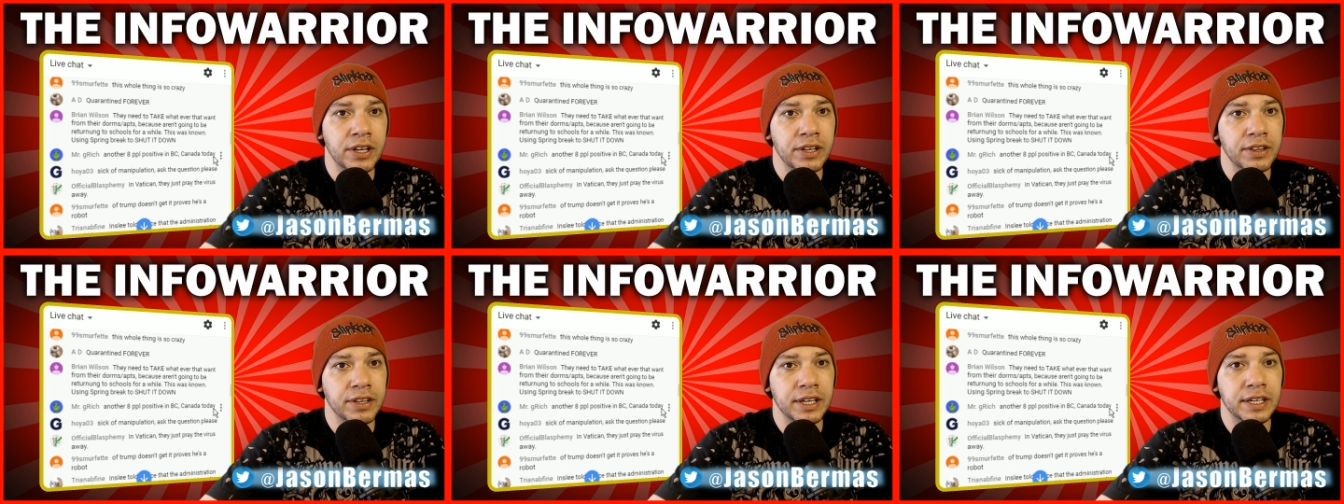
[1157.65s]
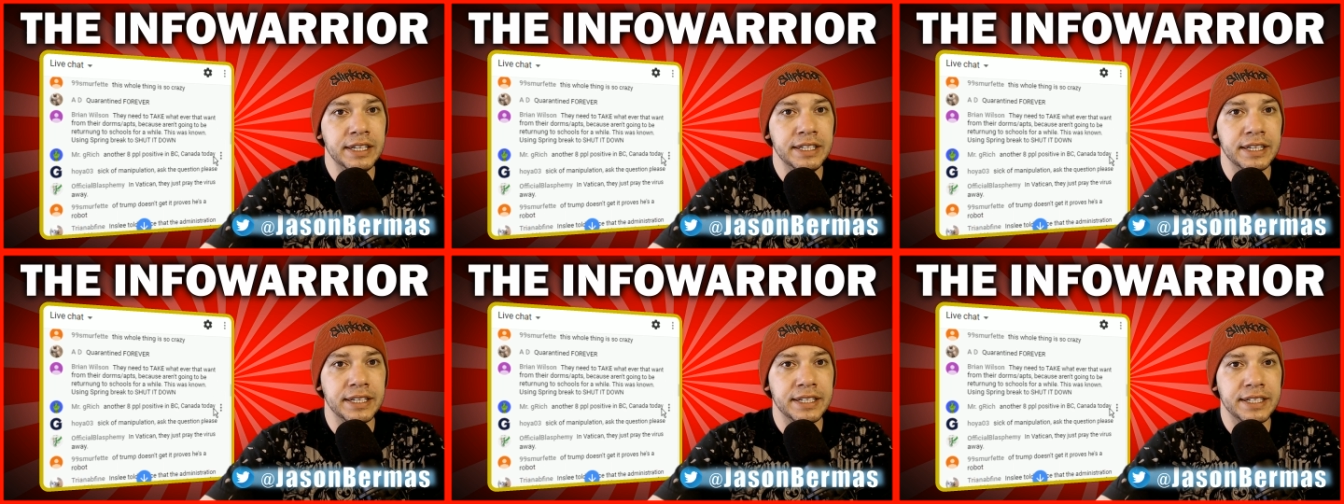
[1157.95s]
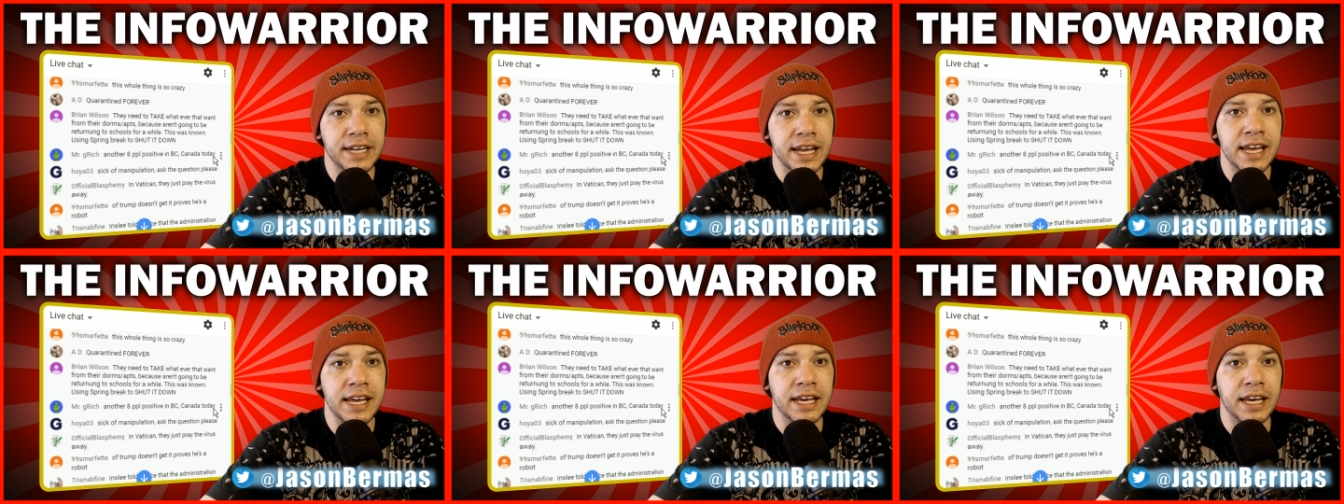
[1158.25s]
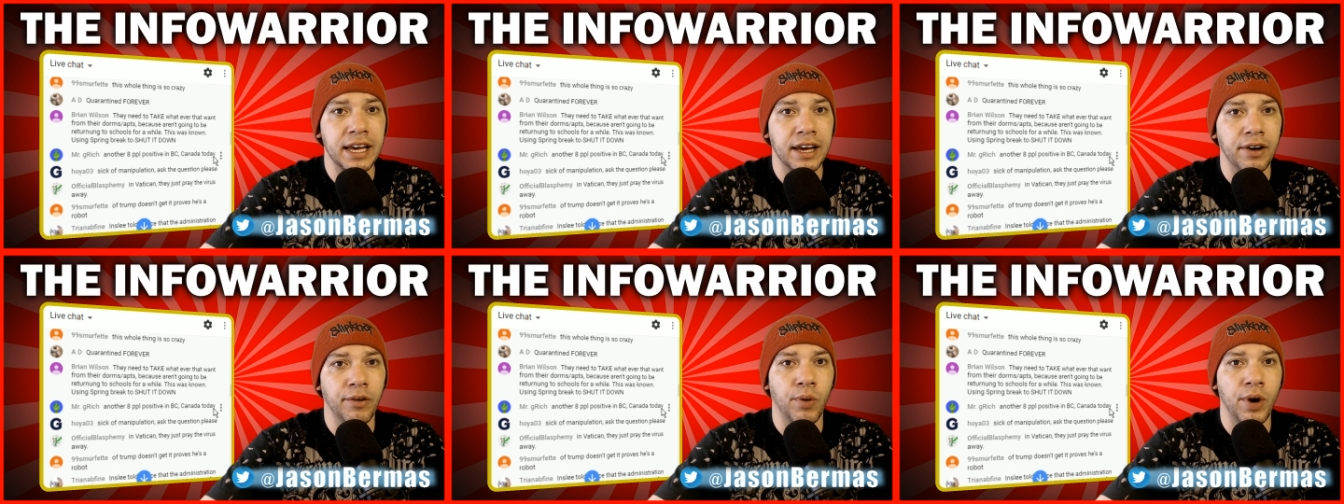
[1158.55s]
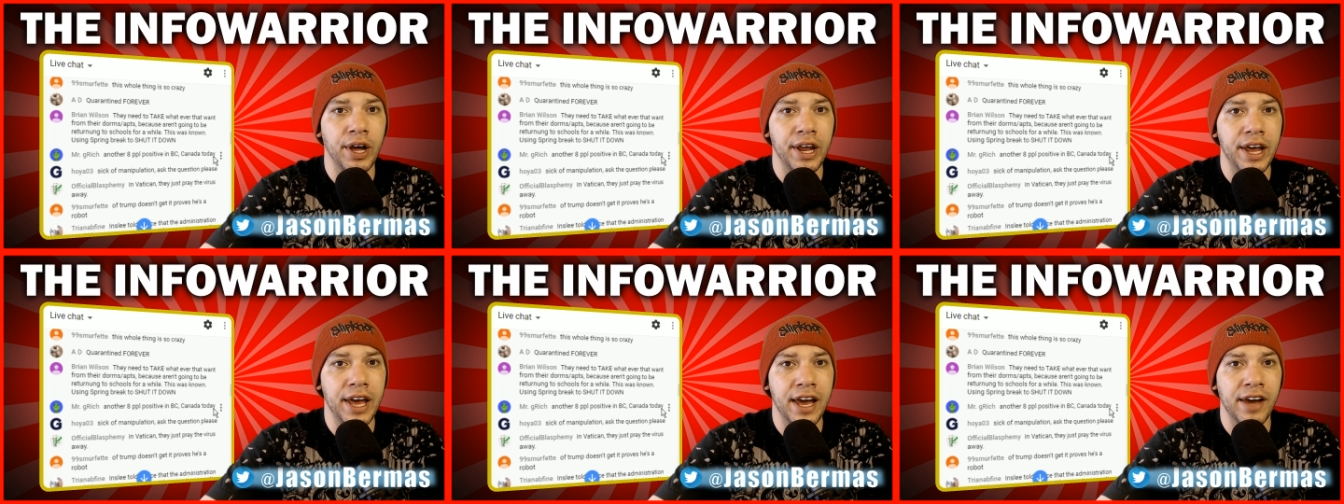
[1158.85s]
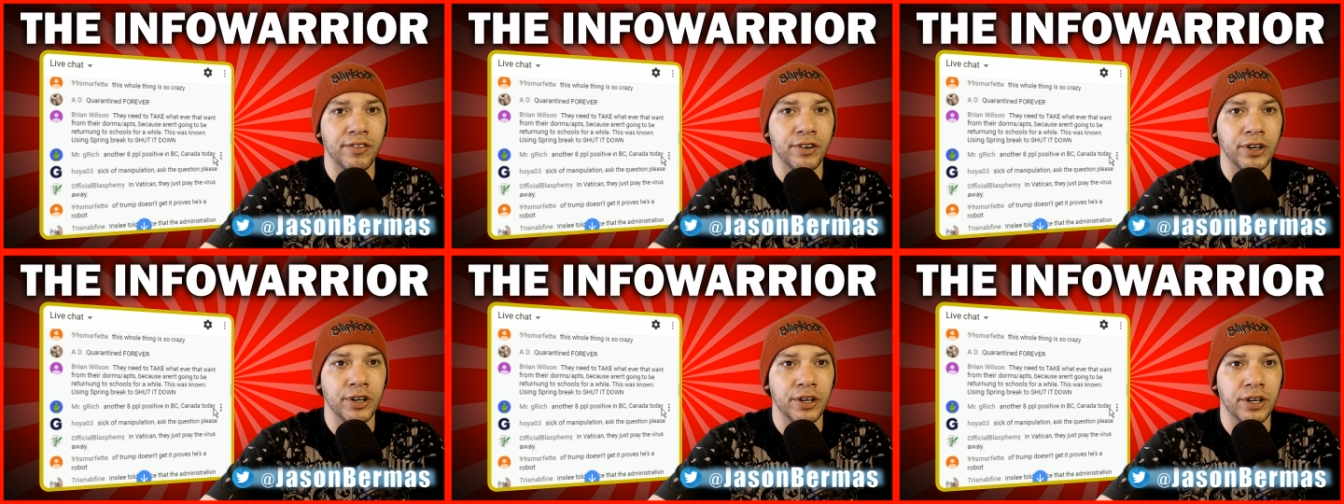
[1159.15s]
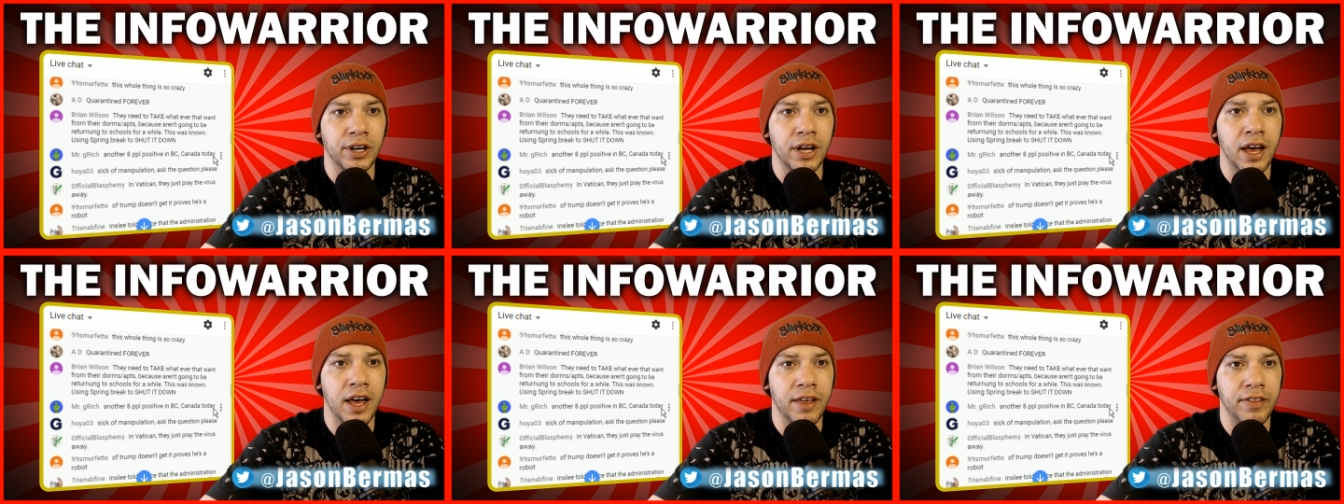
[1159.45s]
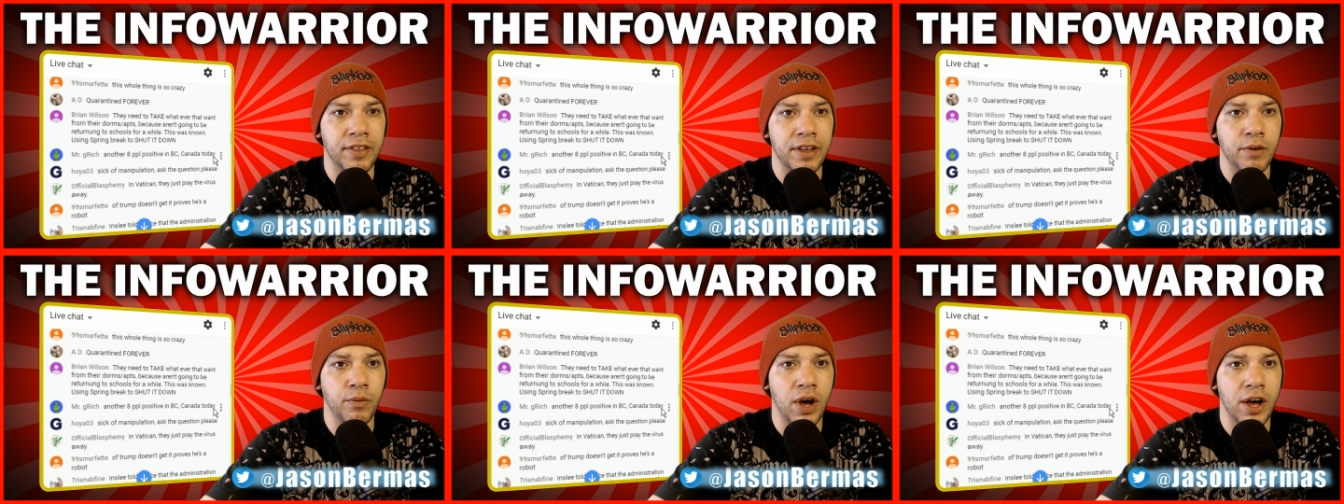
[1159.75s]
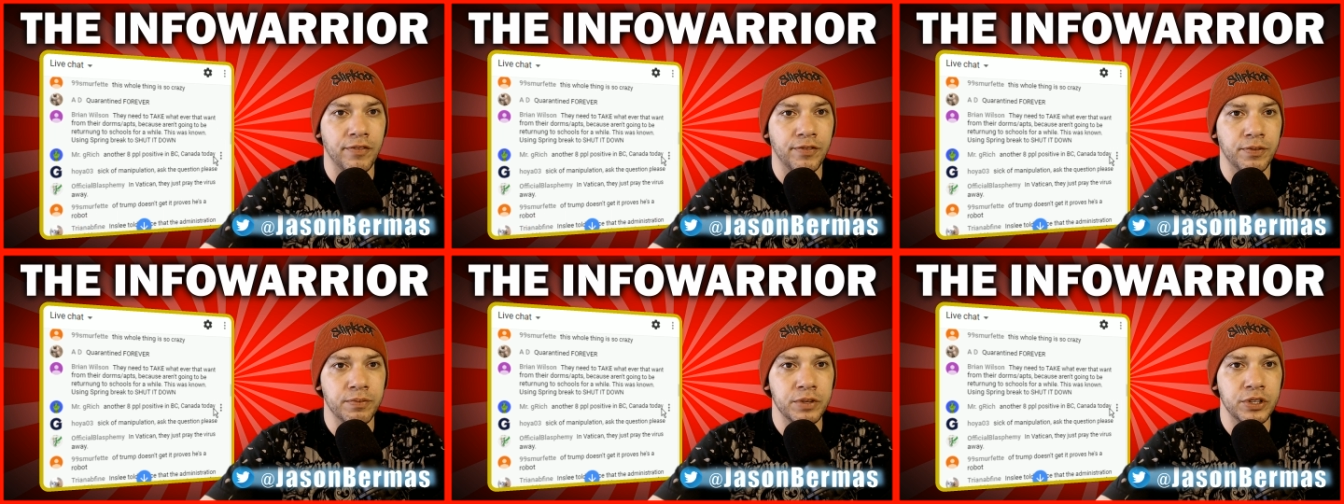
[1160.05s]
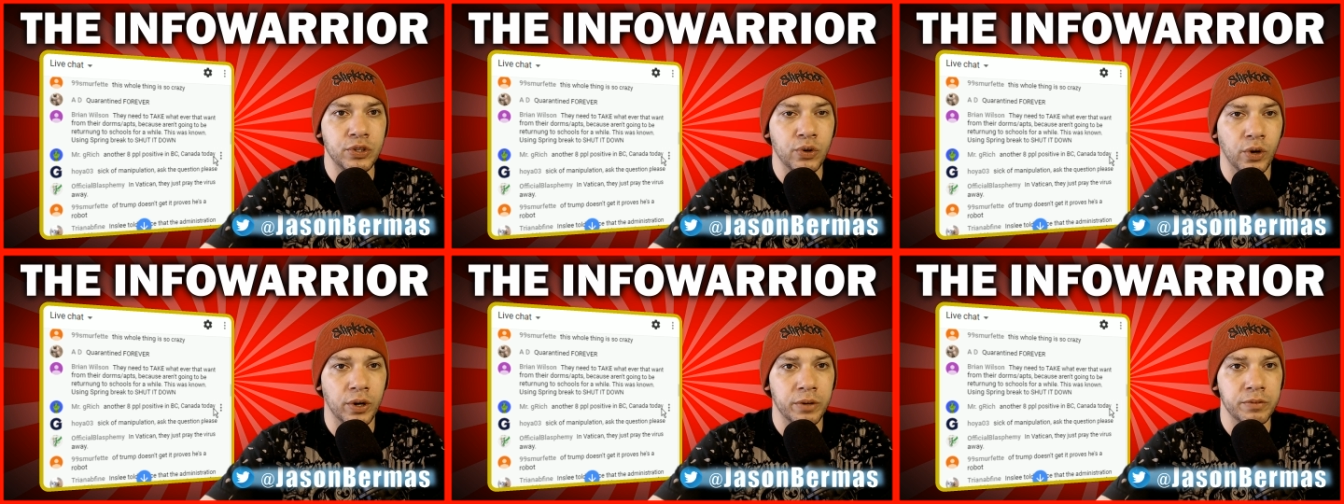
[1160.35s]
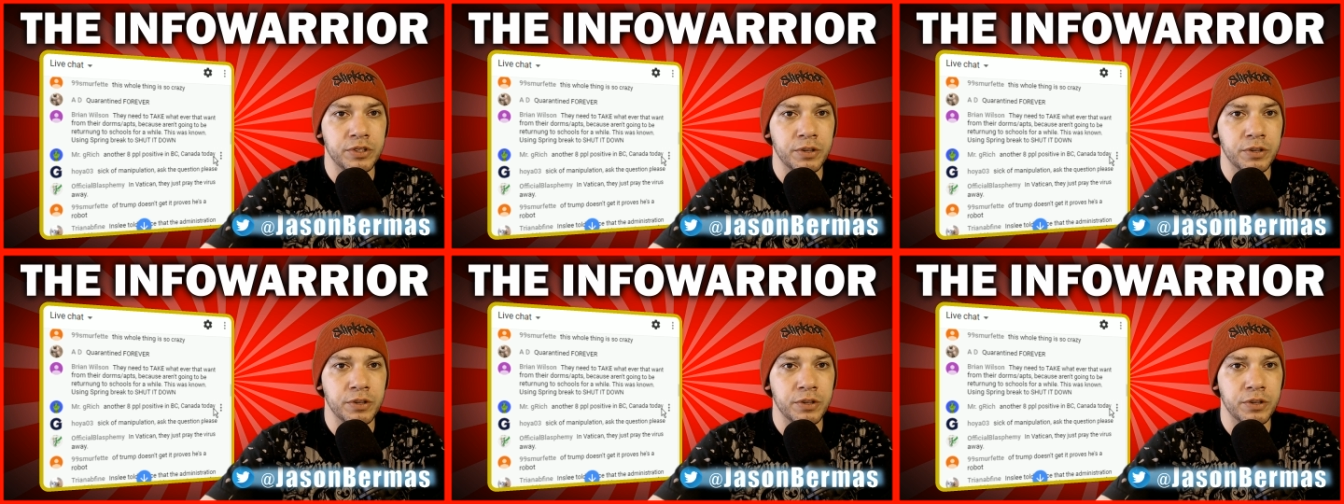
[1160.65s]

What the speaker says: They need to take whatever they want from the dorms,